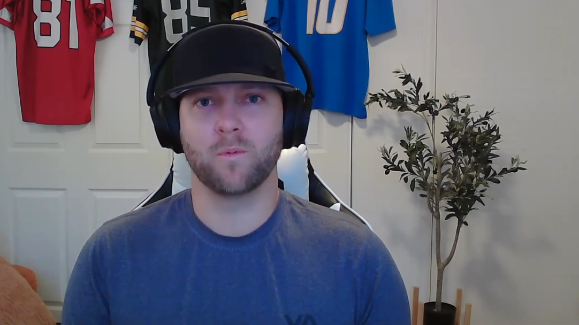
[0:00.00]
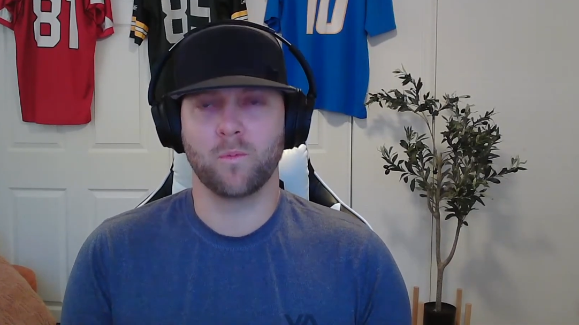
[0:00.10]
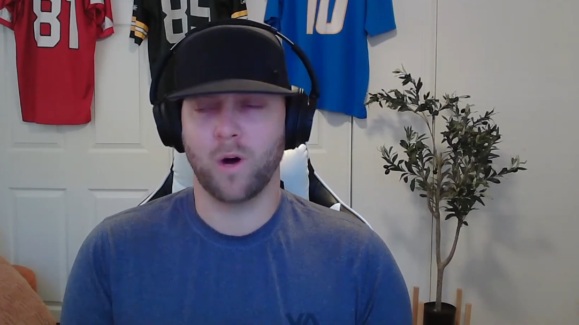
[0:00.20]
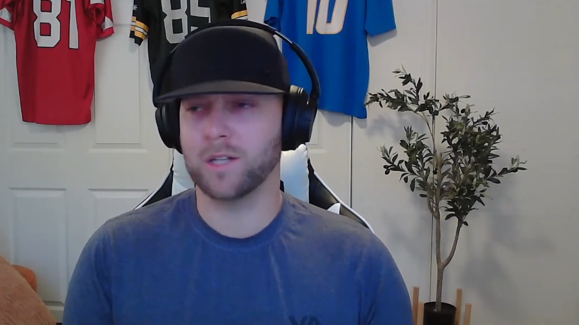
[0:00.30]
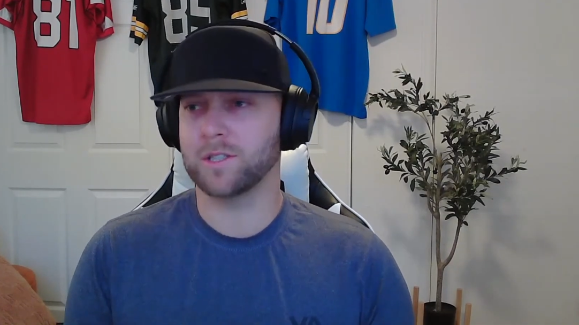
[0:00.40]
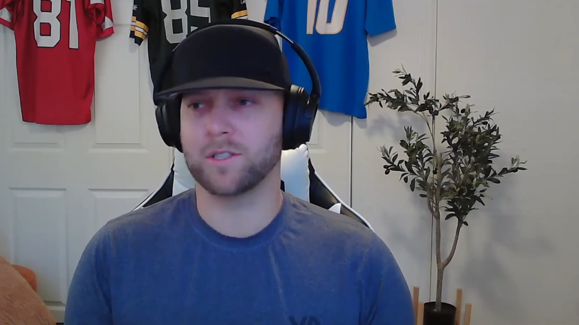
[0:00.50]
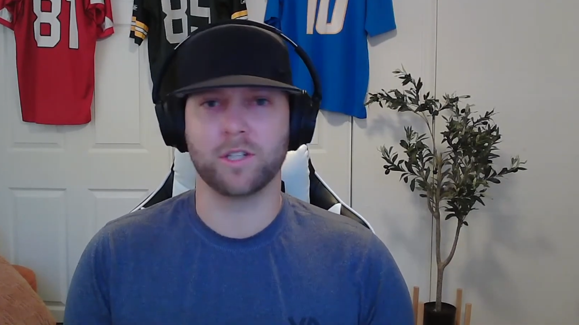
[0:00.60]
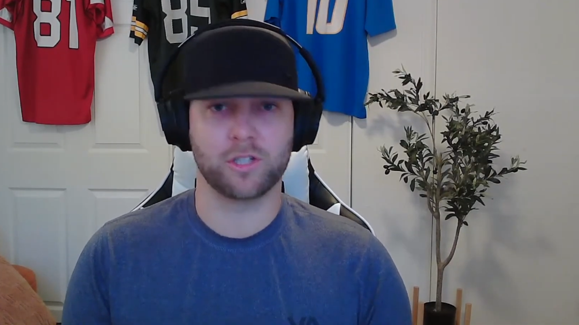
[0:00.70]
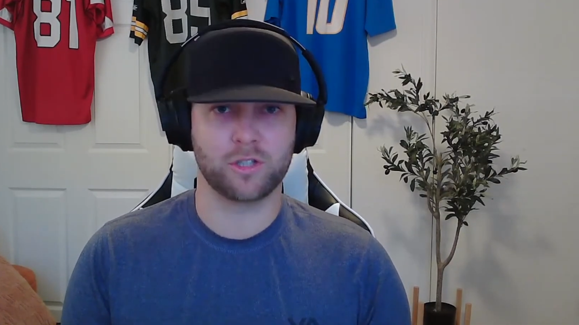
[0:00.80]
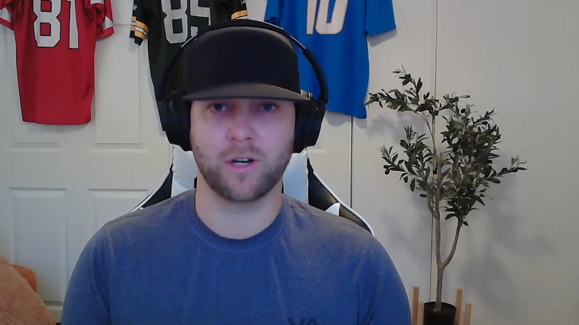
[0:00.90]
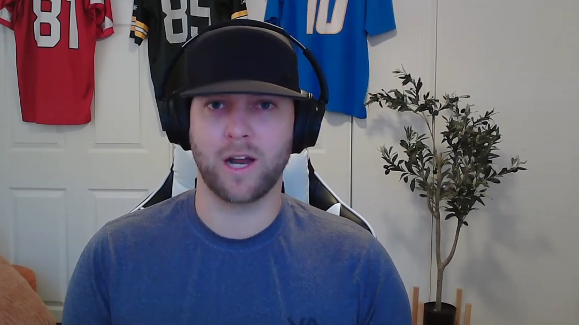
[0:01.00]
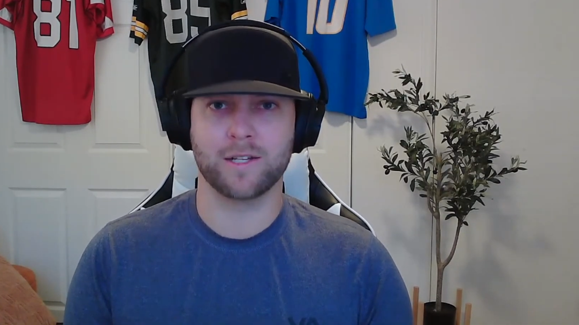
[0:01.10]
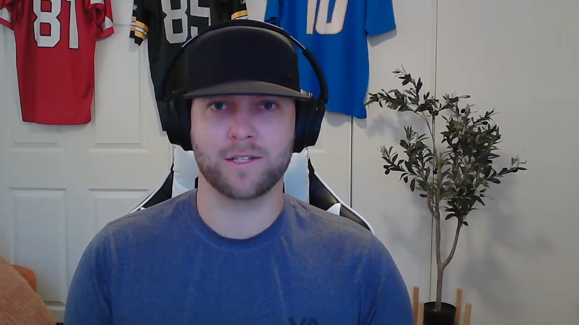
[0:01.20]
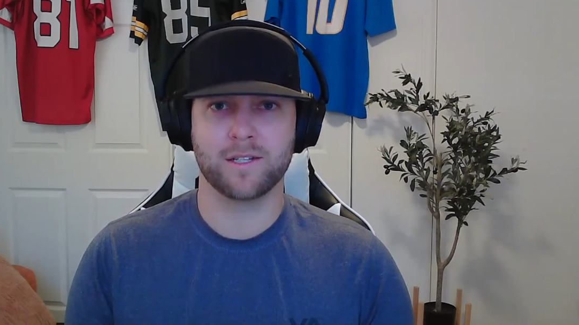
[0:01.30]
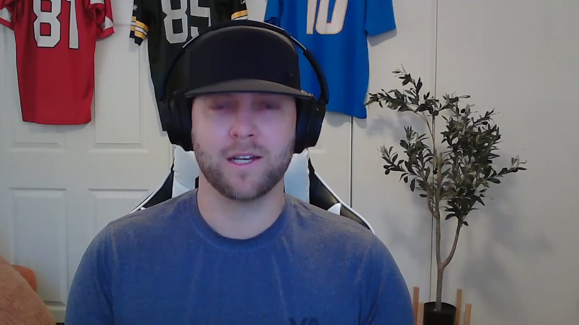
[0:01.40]
want to
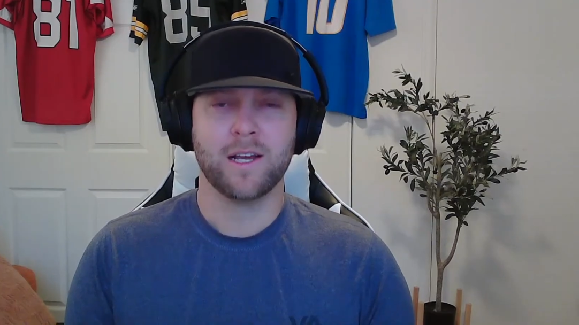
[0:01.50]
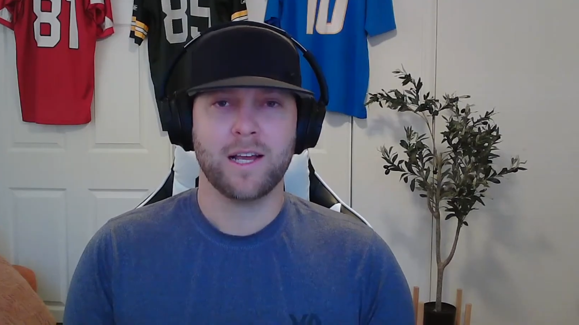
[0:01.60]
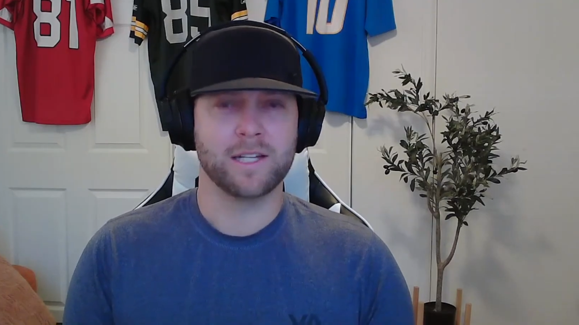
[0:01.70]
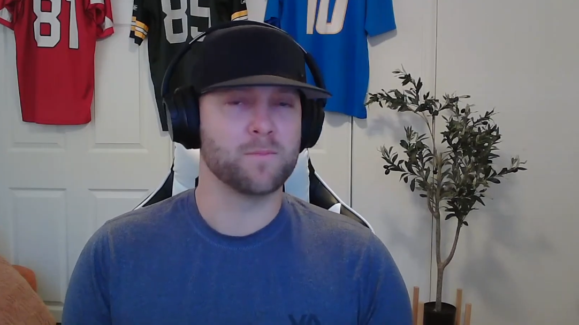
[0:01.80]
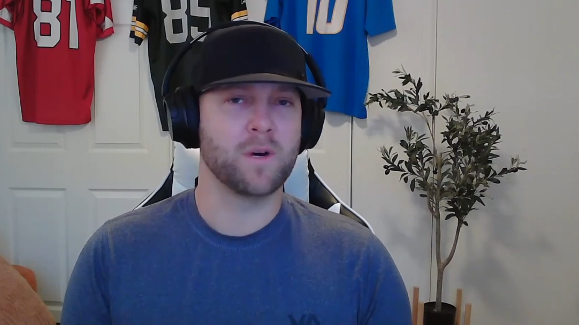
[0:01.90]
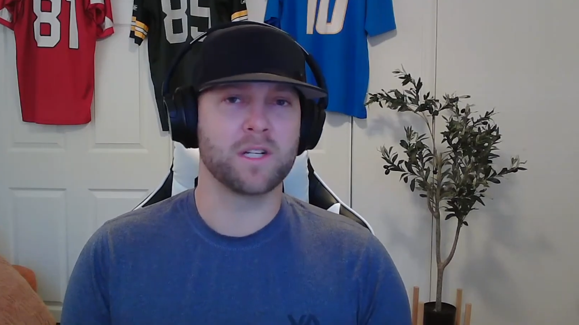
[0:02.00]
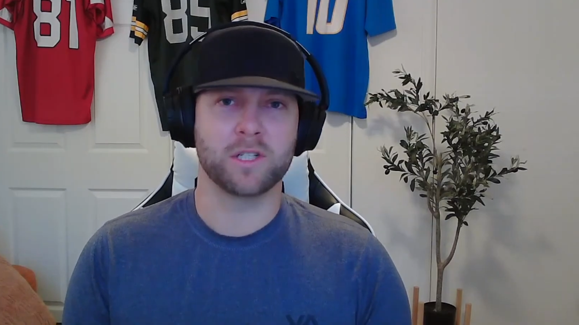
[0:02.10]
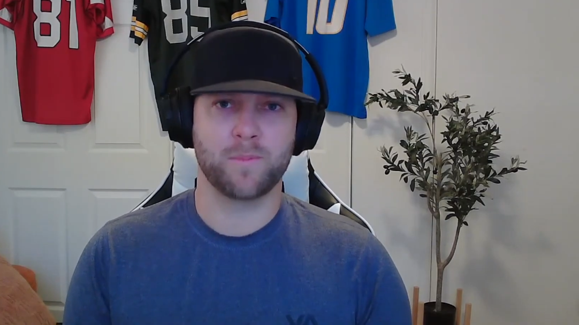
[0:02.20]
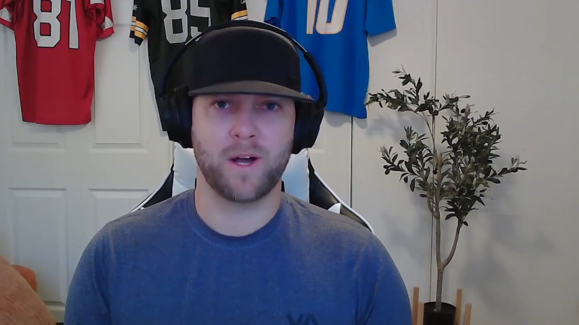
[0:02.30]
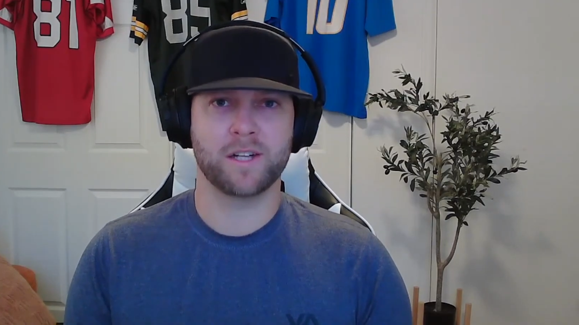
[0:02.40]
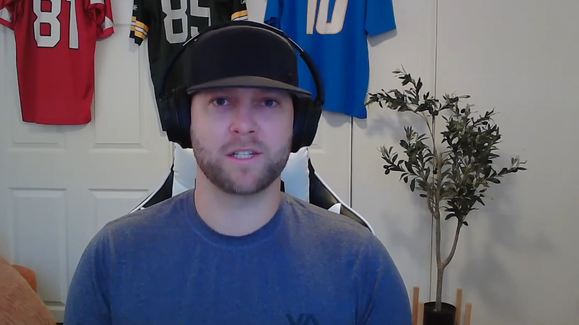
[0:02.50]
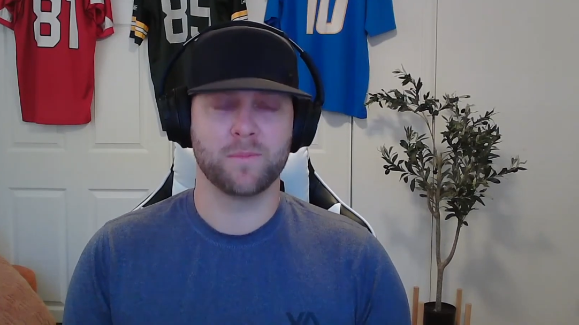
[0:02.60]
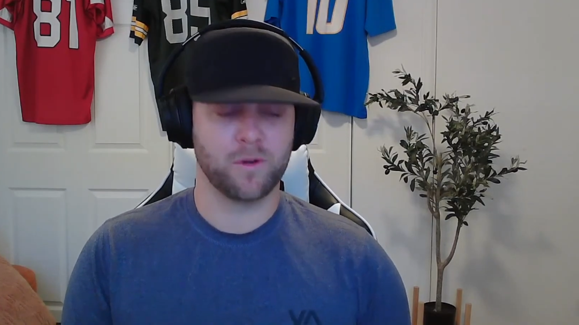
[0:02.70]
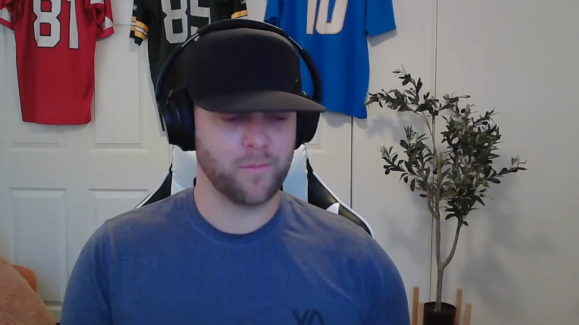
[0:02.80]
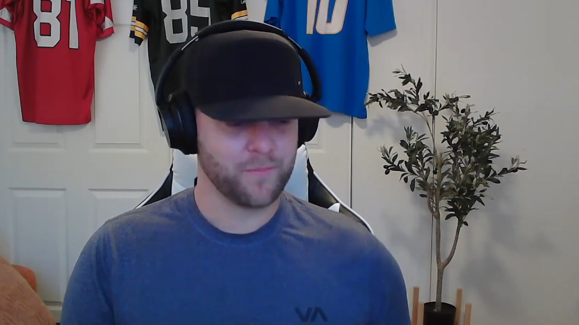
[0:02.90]
stress as much as
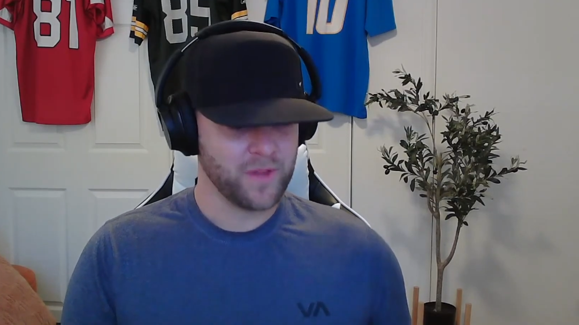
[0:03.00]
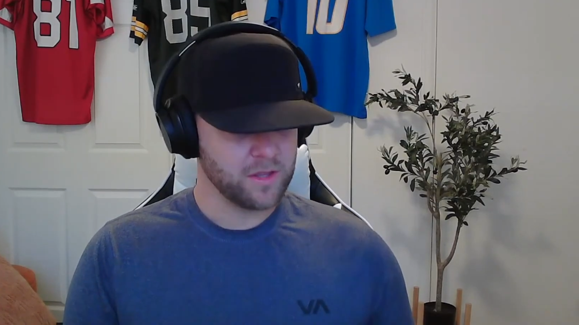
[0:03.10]
possible